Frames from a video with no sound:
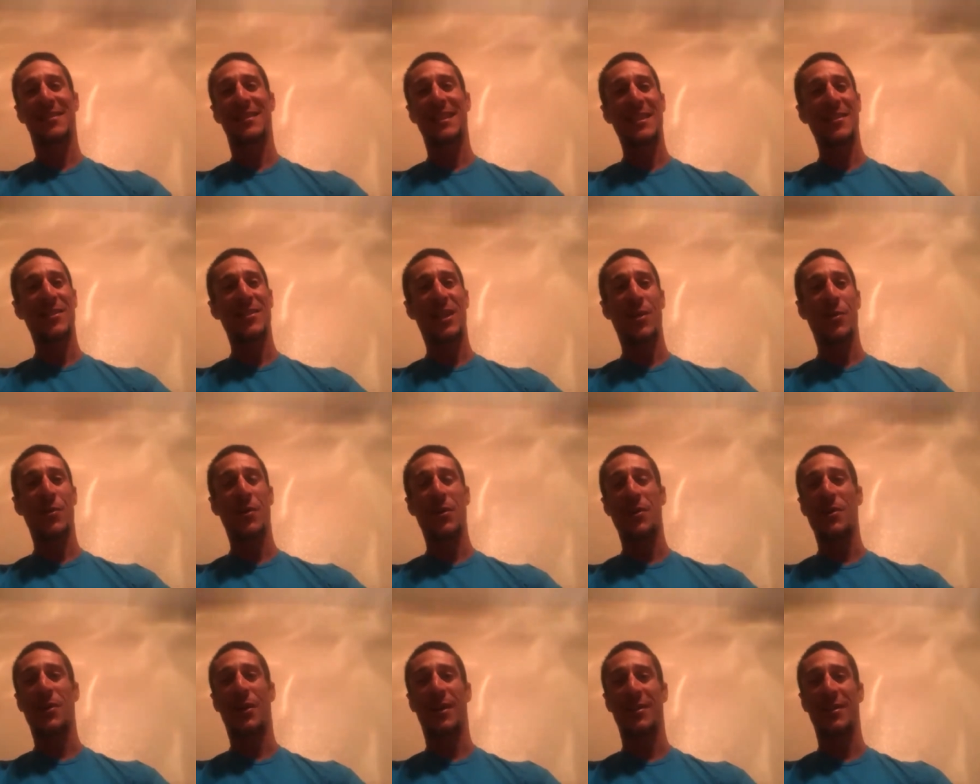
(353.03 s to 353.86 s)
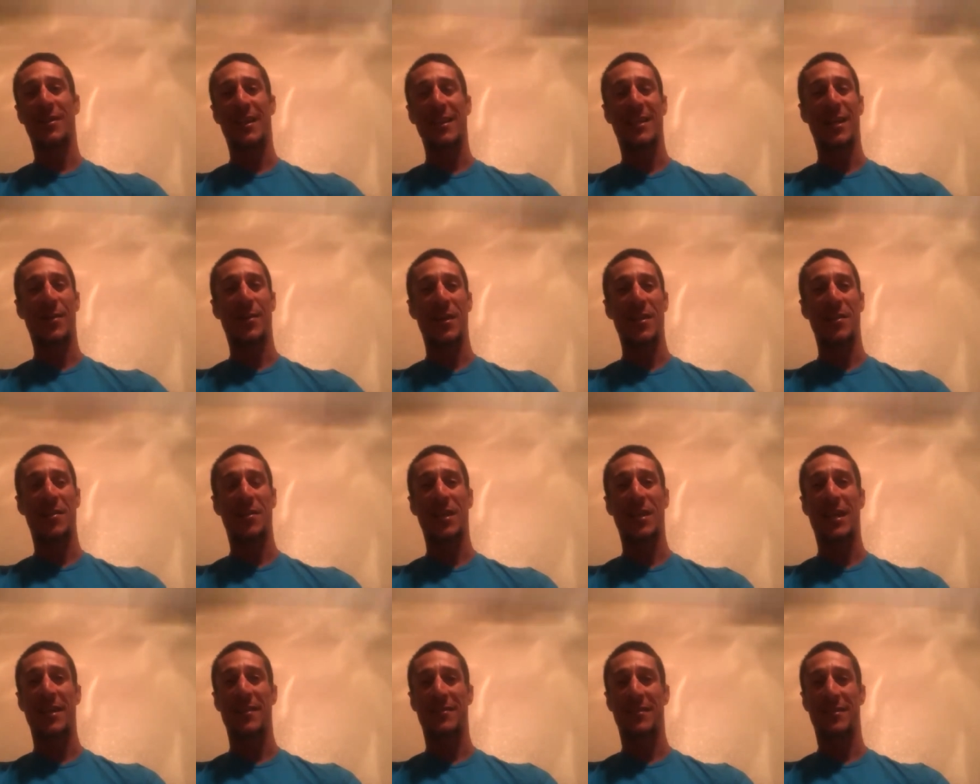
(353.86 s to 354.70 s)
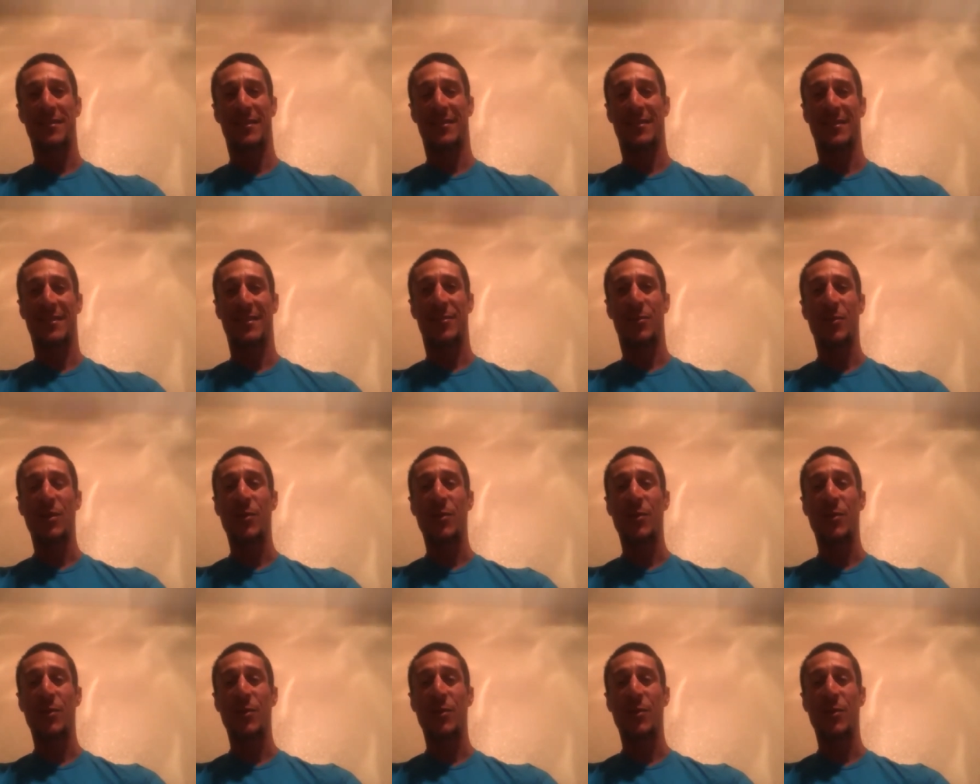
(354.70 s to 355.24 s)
That's how I start doing